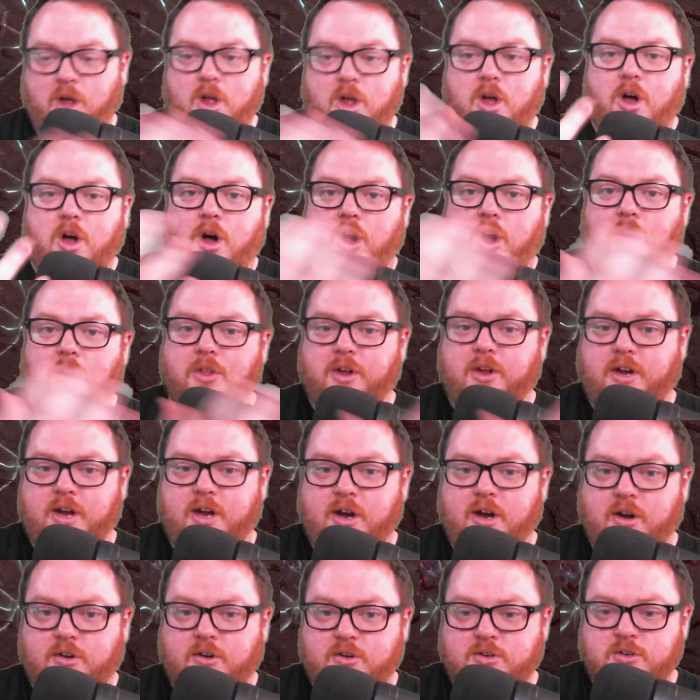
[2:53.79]
all the
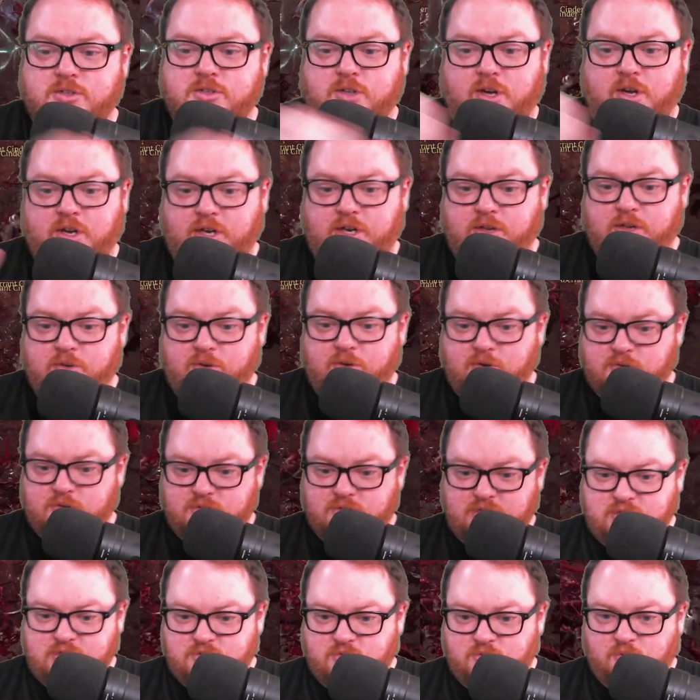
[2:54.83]
characters on either your
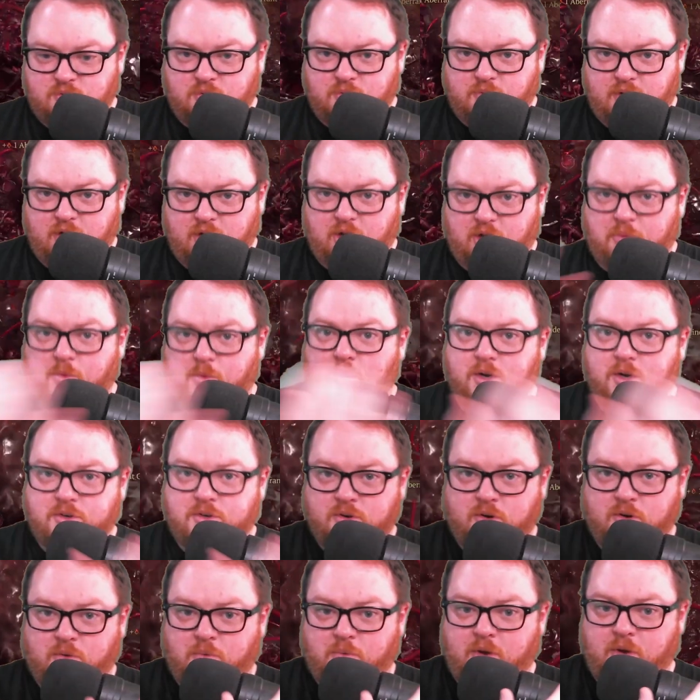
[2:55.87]
seasonal realm or eternal
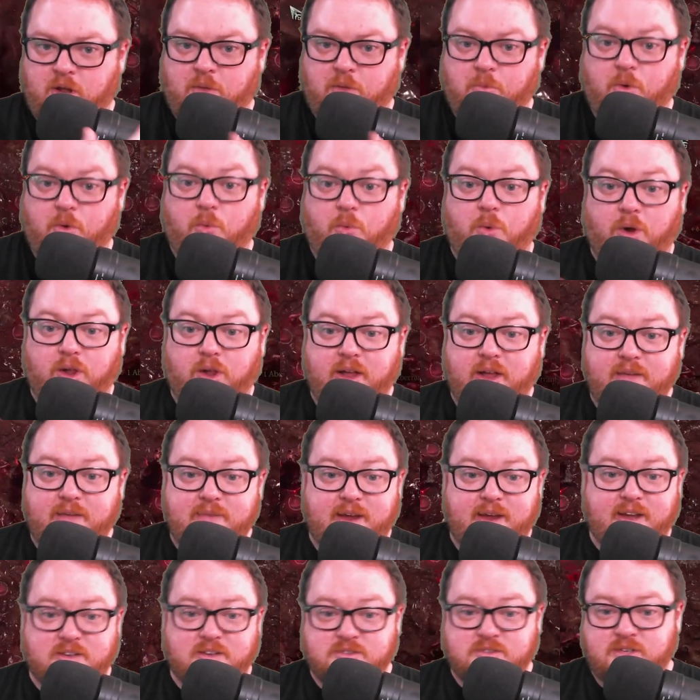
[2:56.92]
realm will have
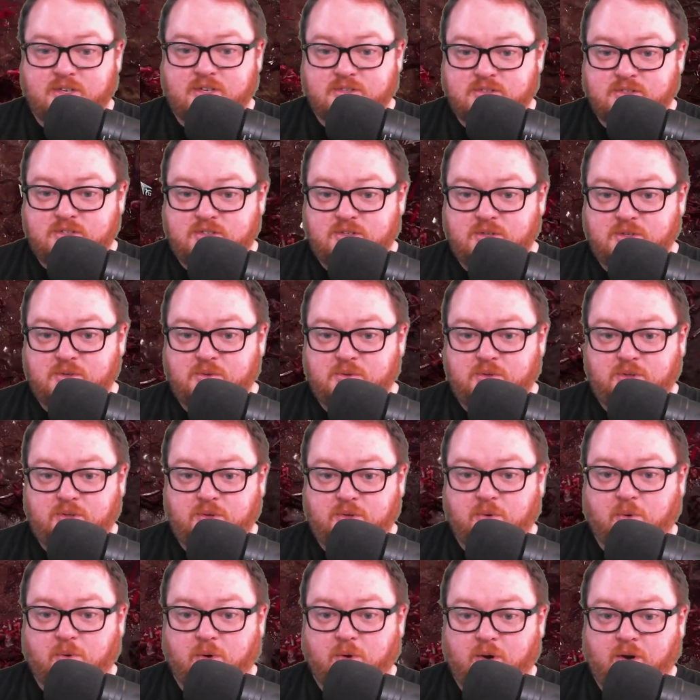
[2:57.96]
access to
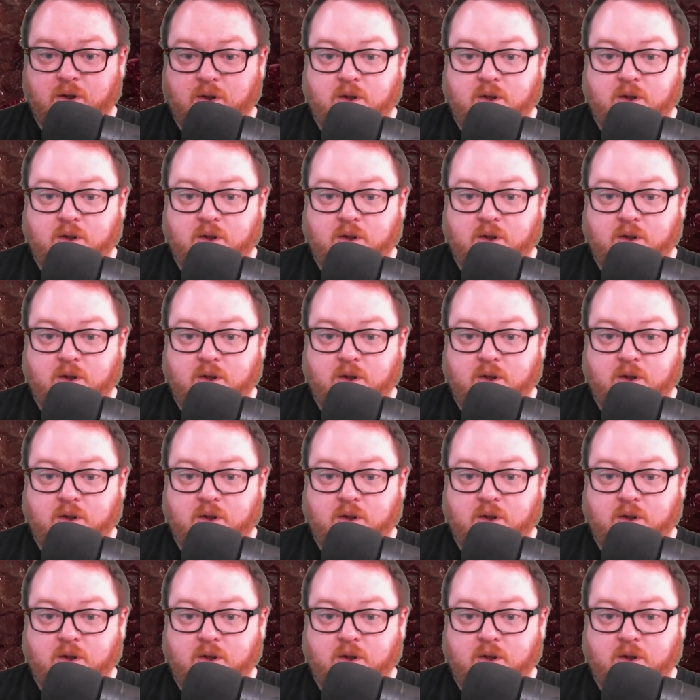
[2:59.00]
your